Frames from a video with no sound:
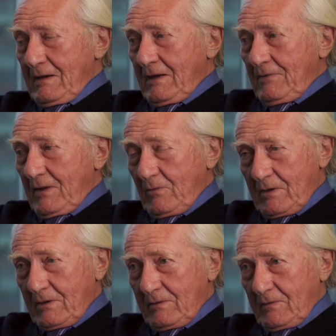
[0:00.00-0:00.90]
And there
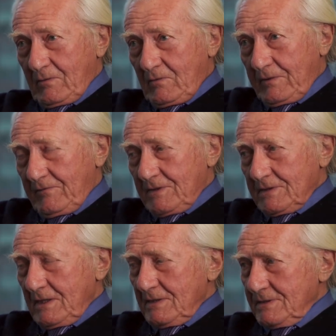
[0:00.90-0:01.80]
were, and we've
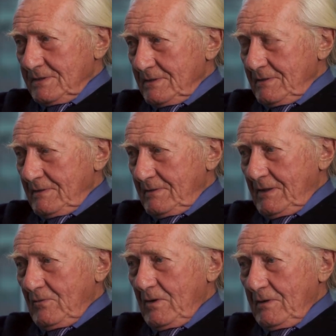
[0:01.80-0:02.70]
discussed,
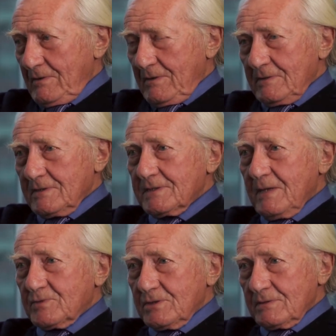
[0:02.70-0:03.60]
there were the
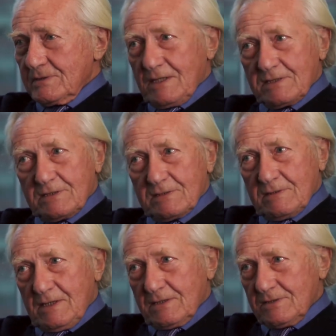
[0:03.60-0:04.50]
deceptions.
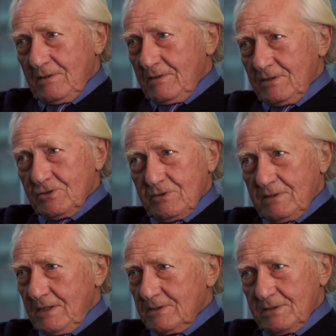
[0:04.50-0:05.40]
Let's not issue
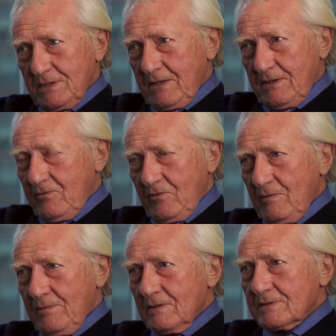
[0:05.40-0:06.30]
it. Let's say they were
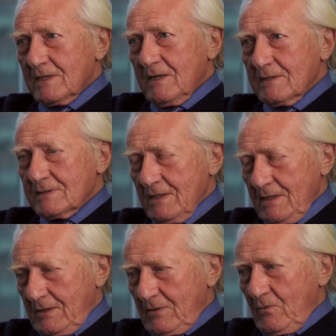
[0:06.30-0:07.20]
on both sides.
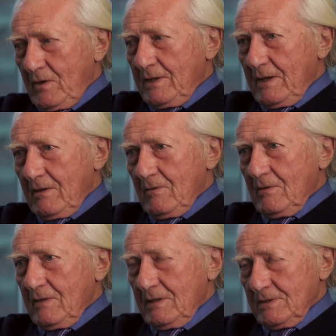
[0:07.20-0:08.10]
We're
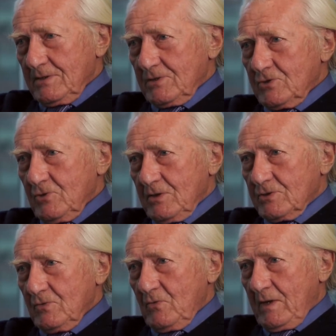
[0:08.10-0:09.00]
now in a
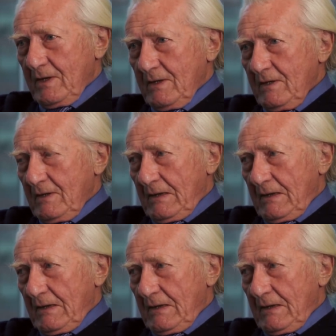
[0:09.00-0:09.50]
situation where